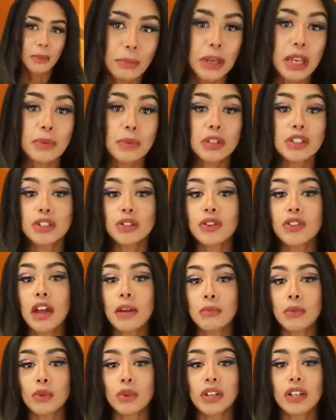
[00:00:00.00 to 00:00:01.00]
People knew
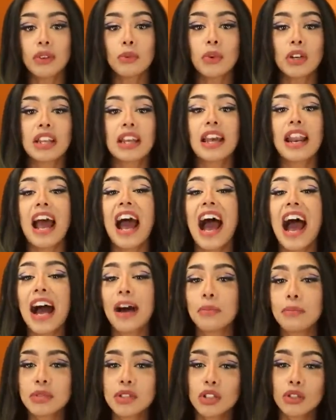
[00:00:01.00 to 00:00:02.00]
that Maria would get
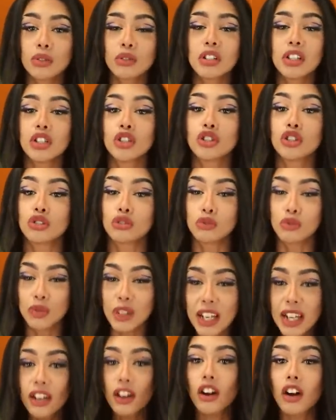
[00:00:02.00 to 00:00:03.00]
absolutely
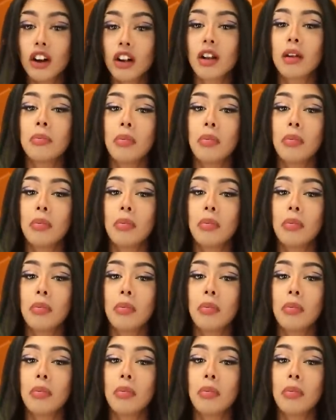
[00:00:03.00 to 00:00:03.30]
triggered